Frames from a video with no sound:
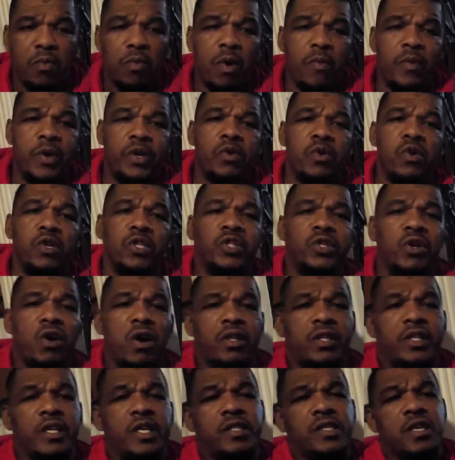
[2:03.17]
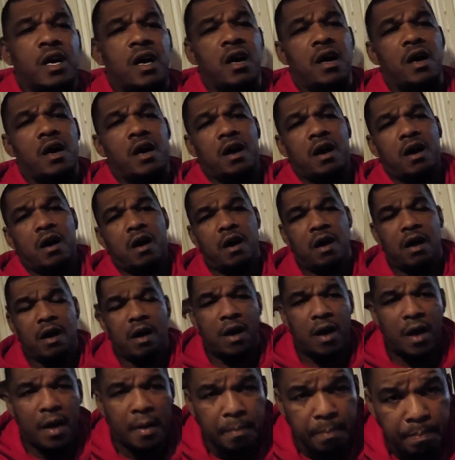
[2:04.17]
When we gonna start this?
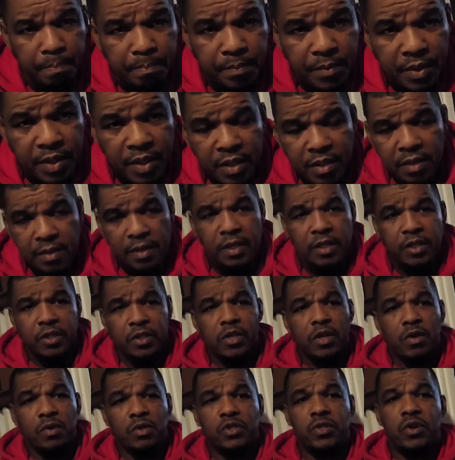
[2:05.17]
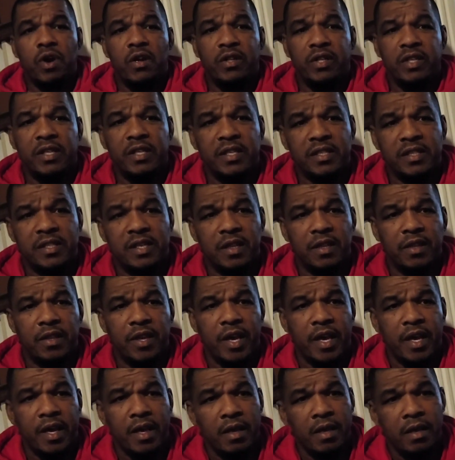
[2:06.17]
Start this as a
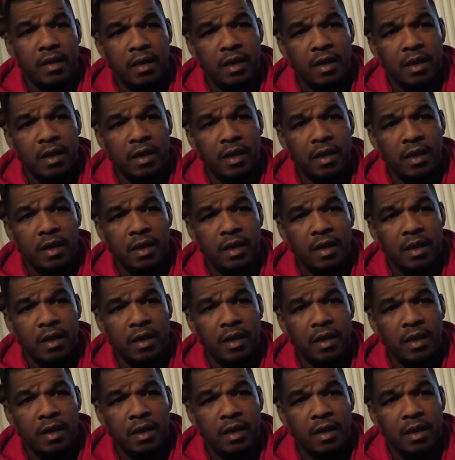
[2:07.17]
thing.